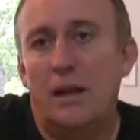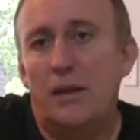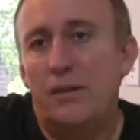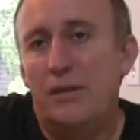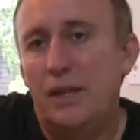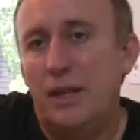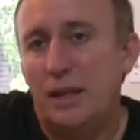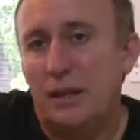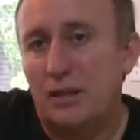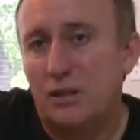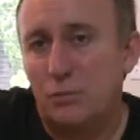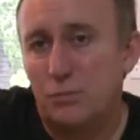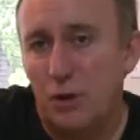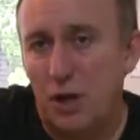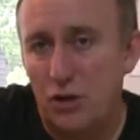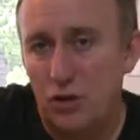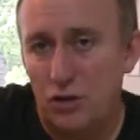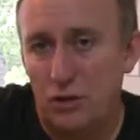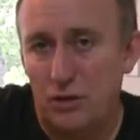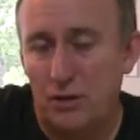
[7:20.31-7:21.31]
The
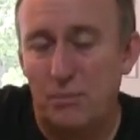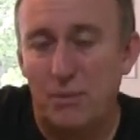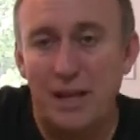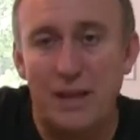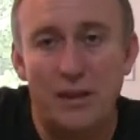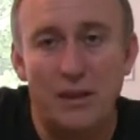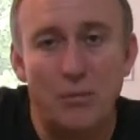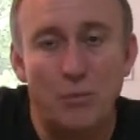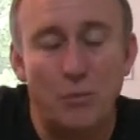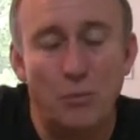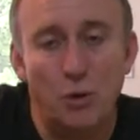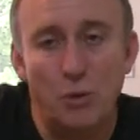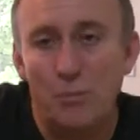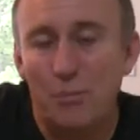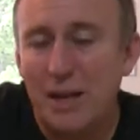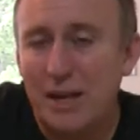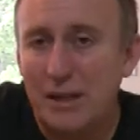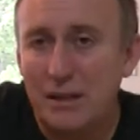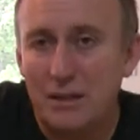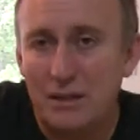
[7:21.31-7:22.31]
expression, the
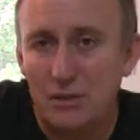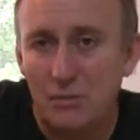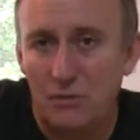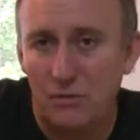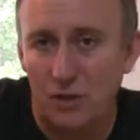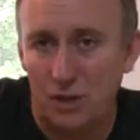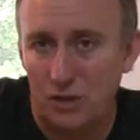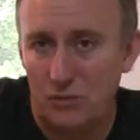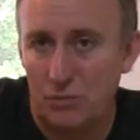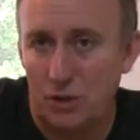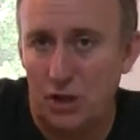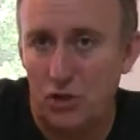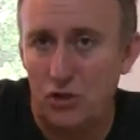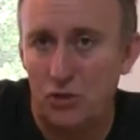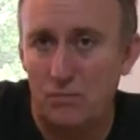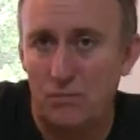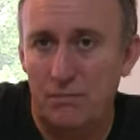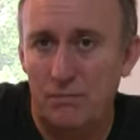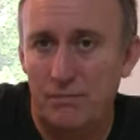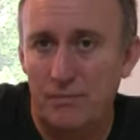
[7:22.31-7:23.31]
mechanism of
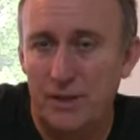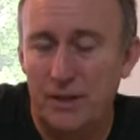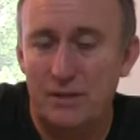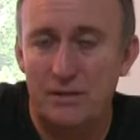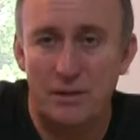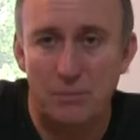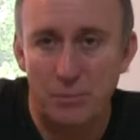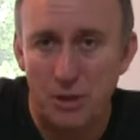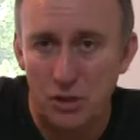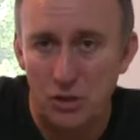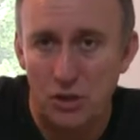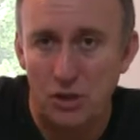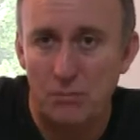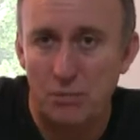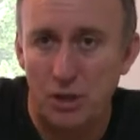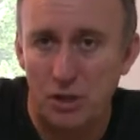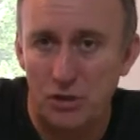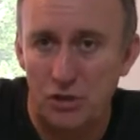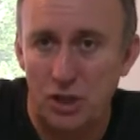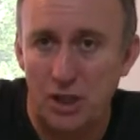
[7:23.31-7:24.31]
expression is the binging
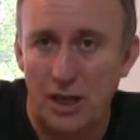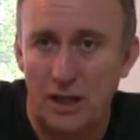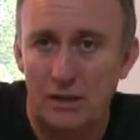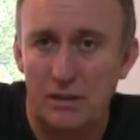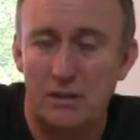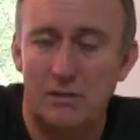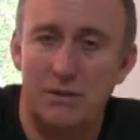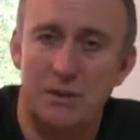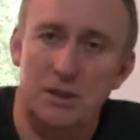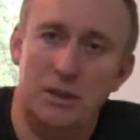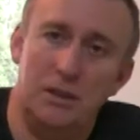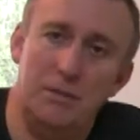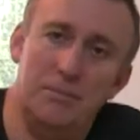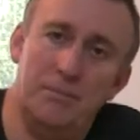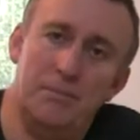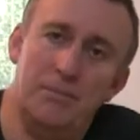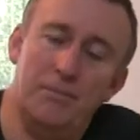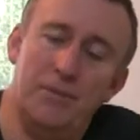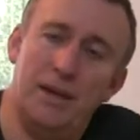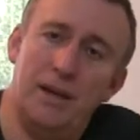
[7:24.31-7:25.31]
purging activity.
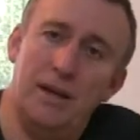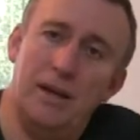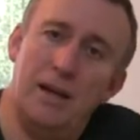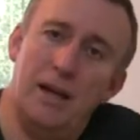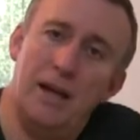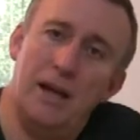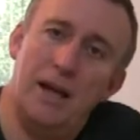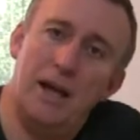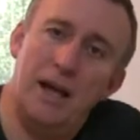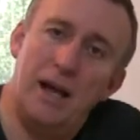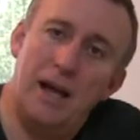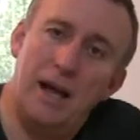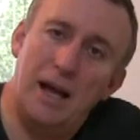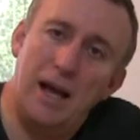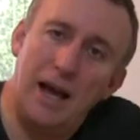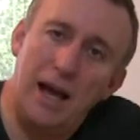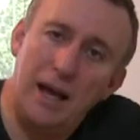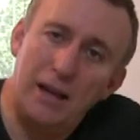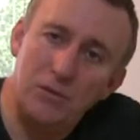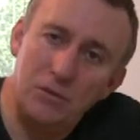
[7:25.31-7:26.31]

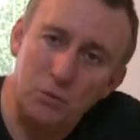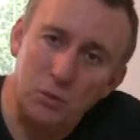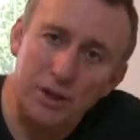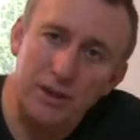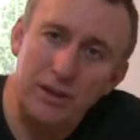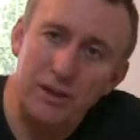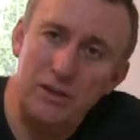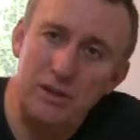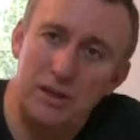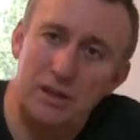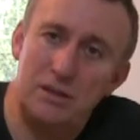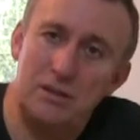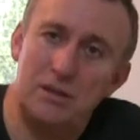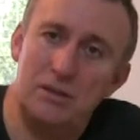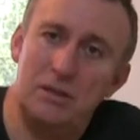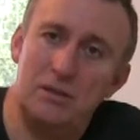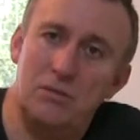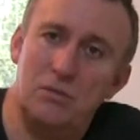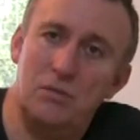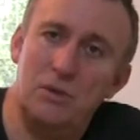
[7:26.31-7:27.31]
And within
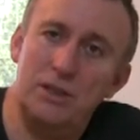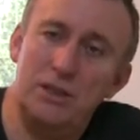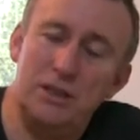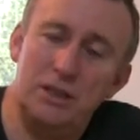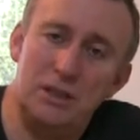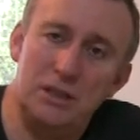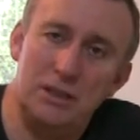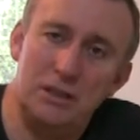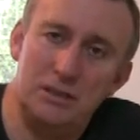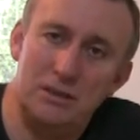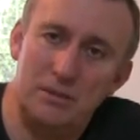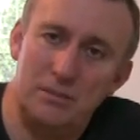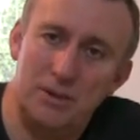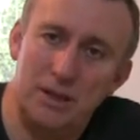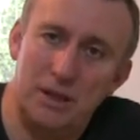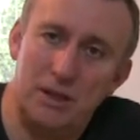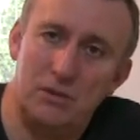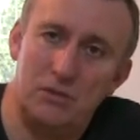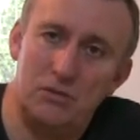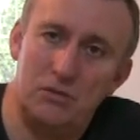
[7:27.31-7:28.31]
this, we see
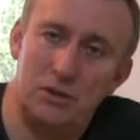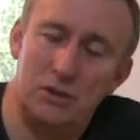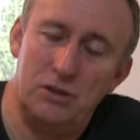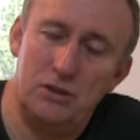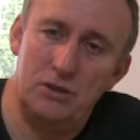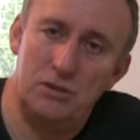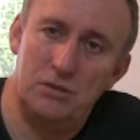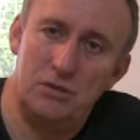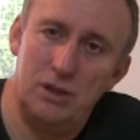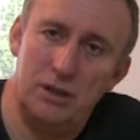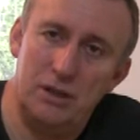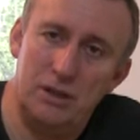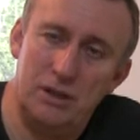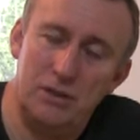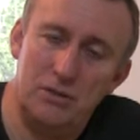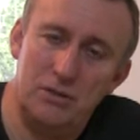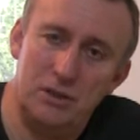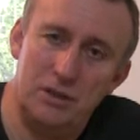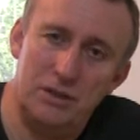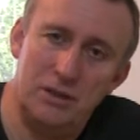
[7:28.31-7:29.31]
something else which is quite
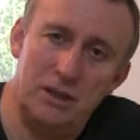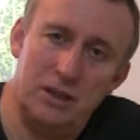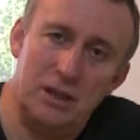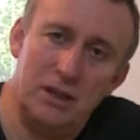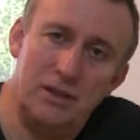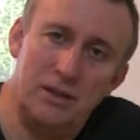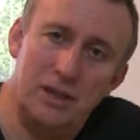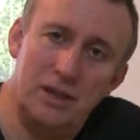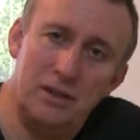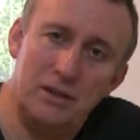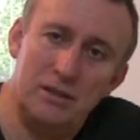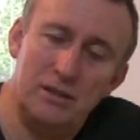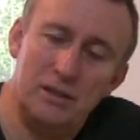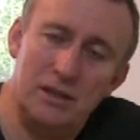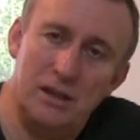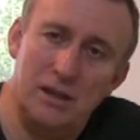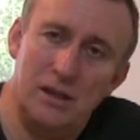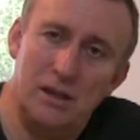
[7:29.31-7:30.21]
interesting, and that is